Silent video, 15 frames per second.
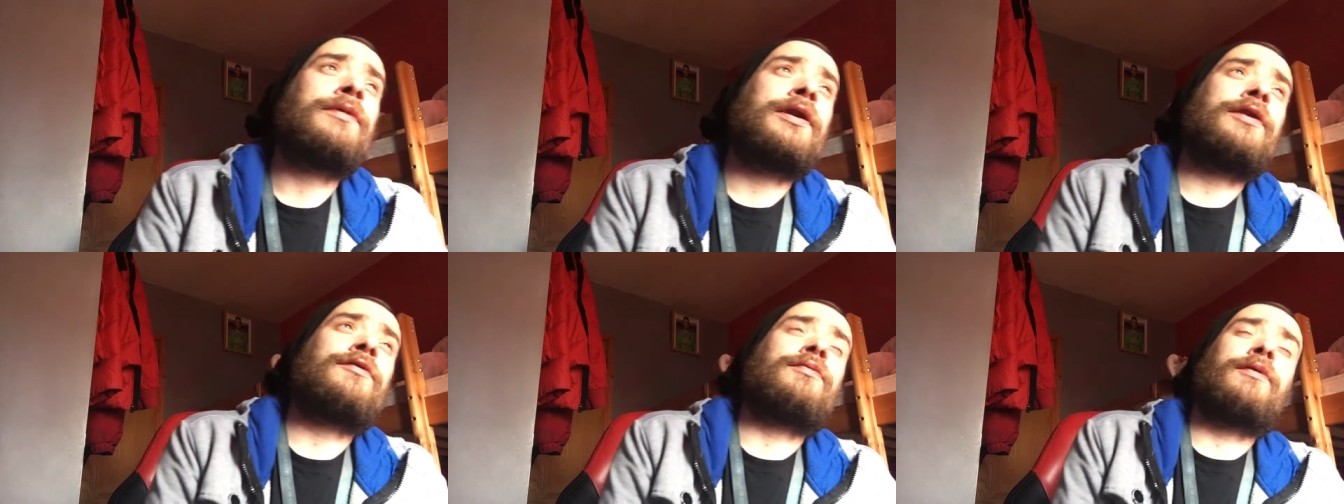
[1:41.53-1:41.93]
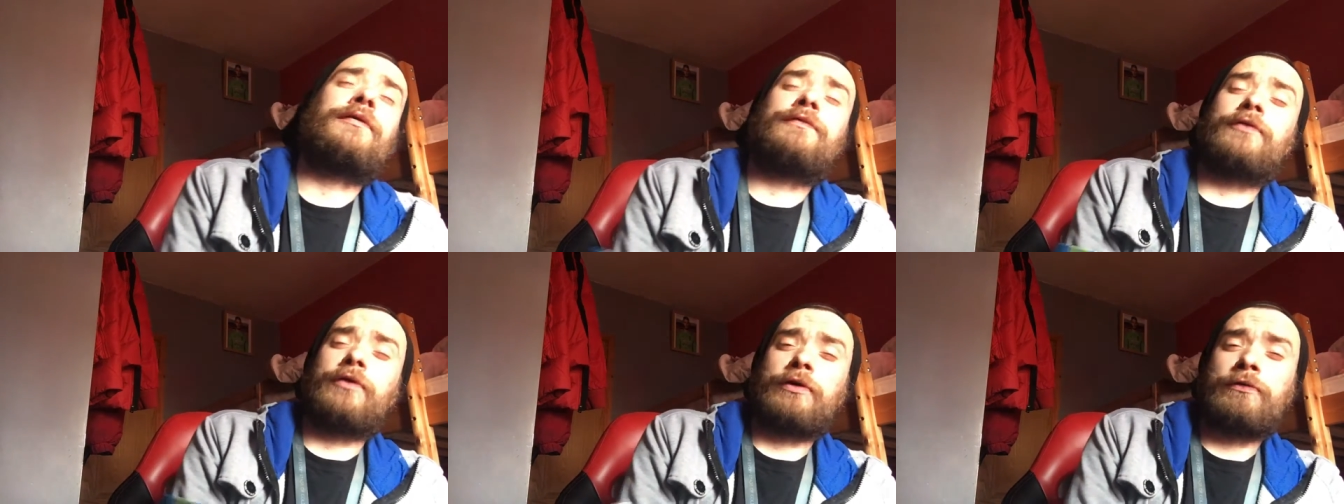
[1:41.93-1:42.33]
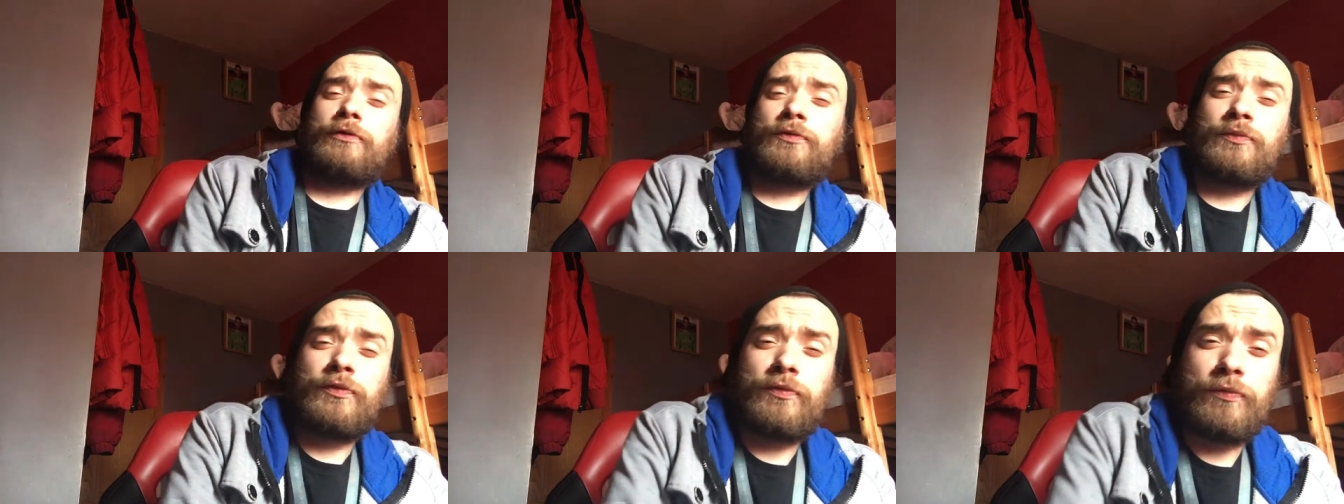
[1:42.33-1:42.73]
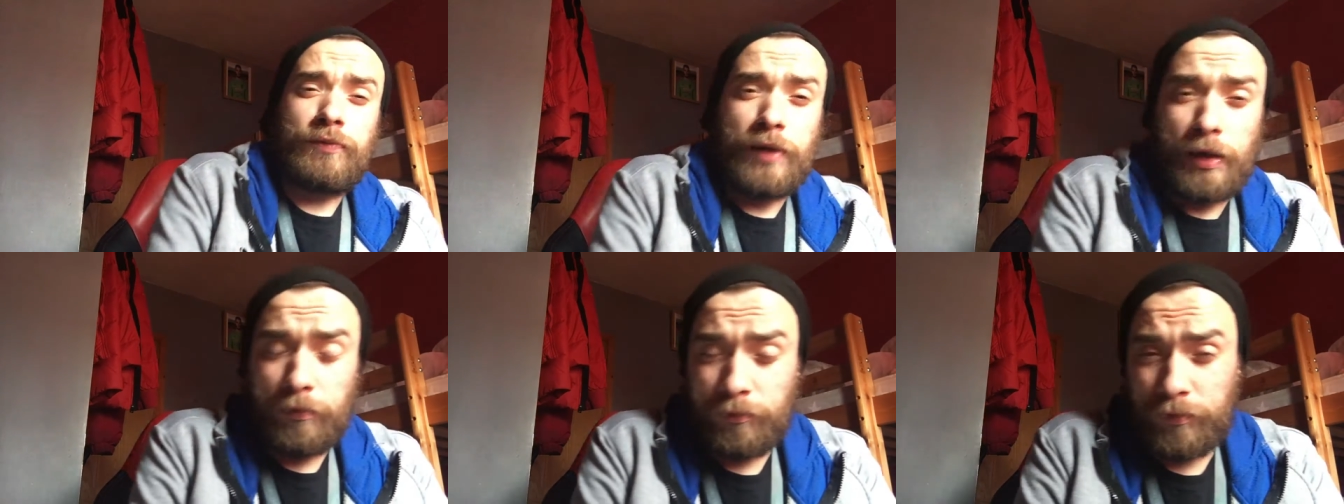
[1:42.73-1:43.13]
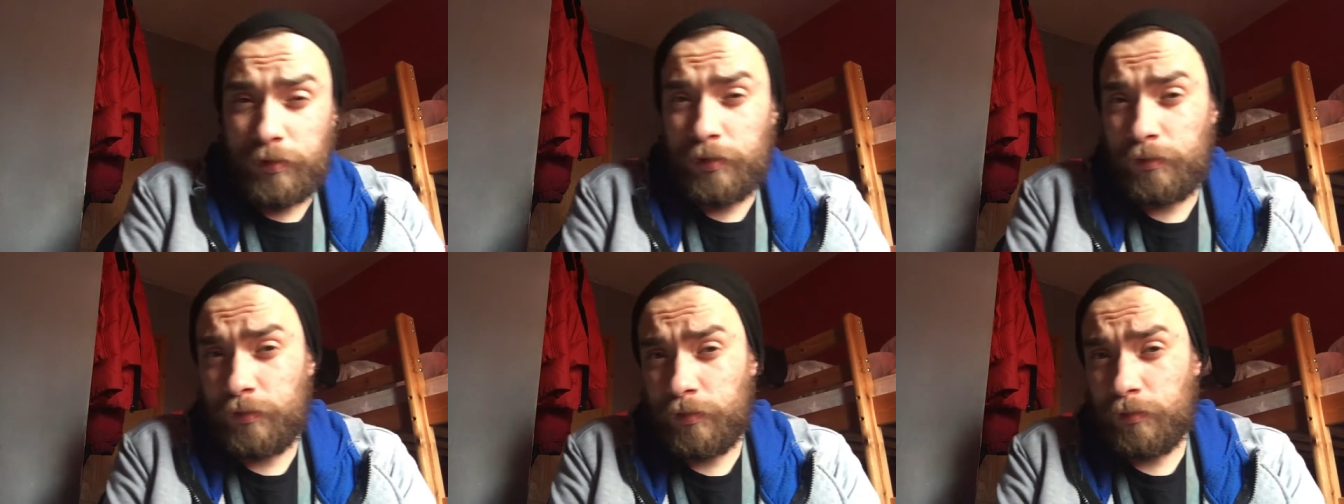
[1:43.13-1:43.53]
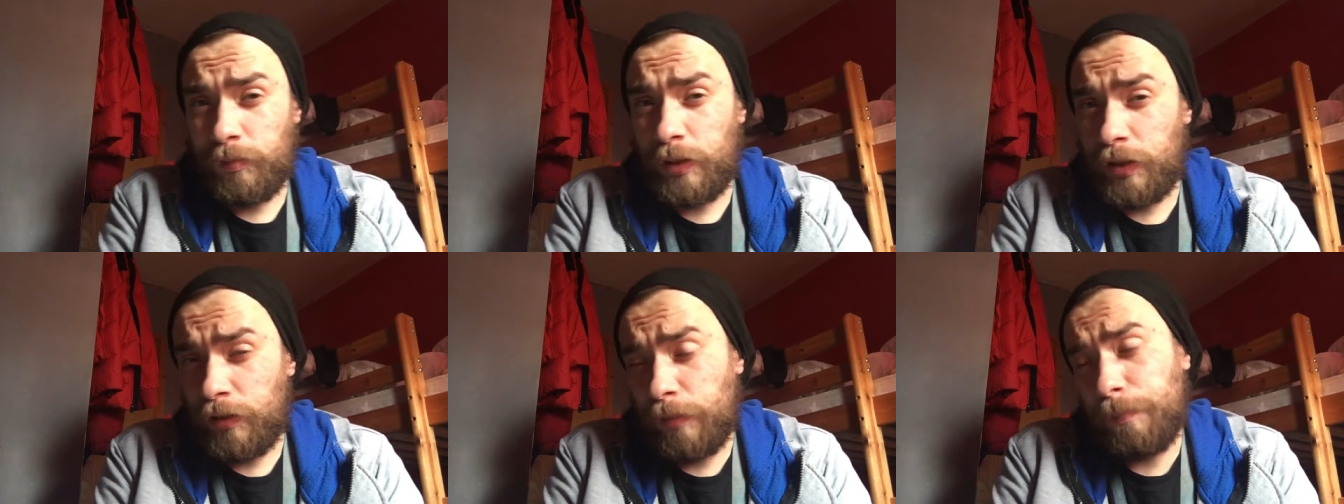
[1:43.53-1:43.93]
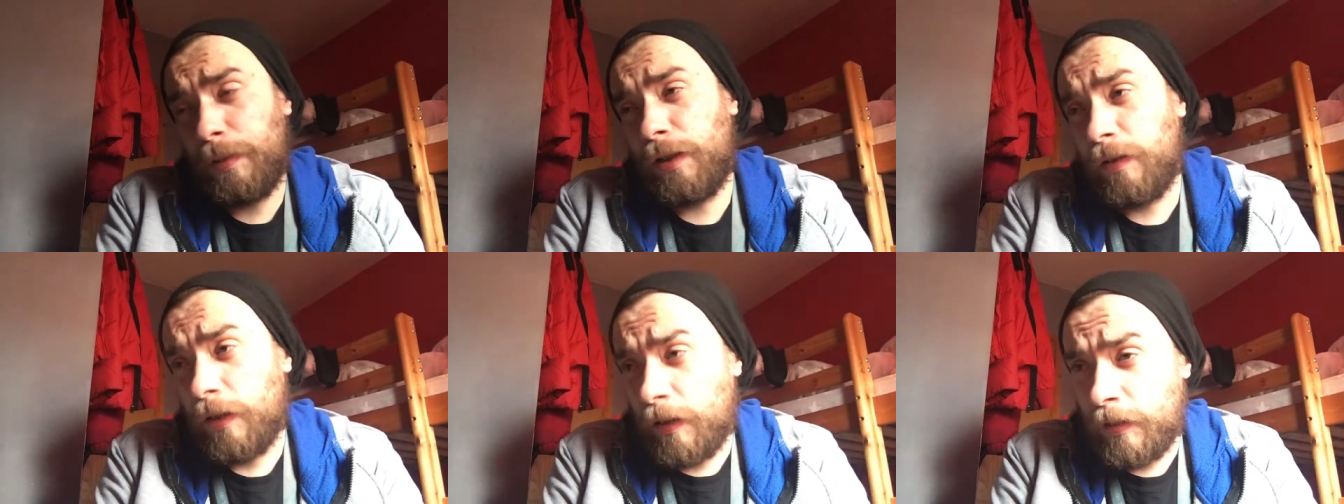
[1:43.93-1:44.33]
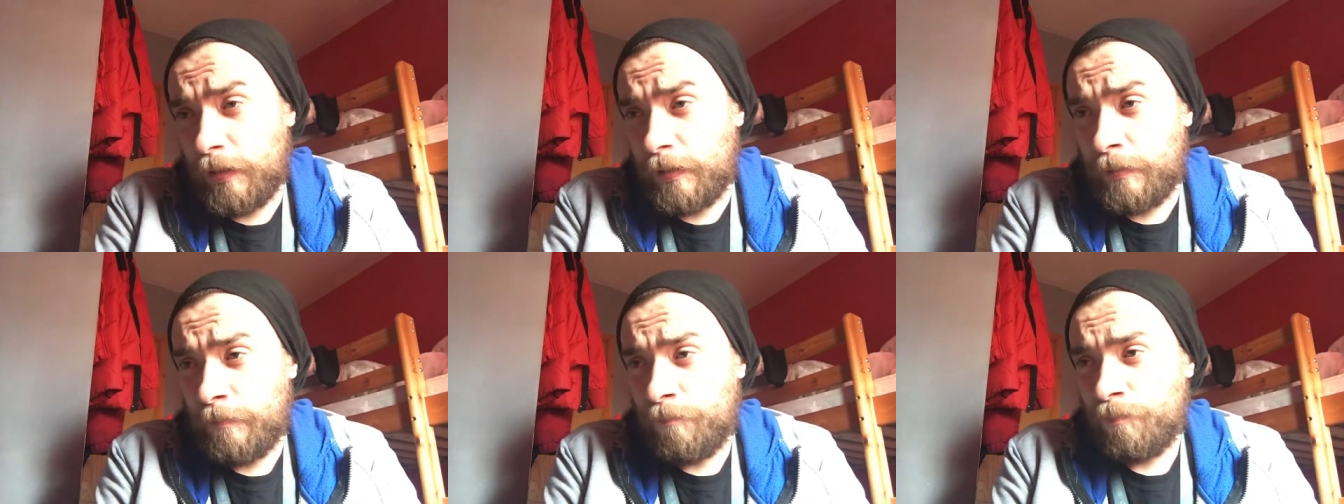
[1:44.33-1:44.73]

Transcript: and this is what I thought at Christmas, was that I was going to do independently.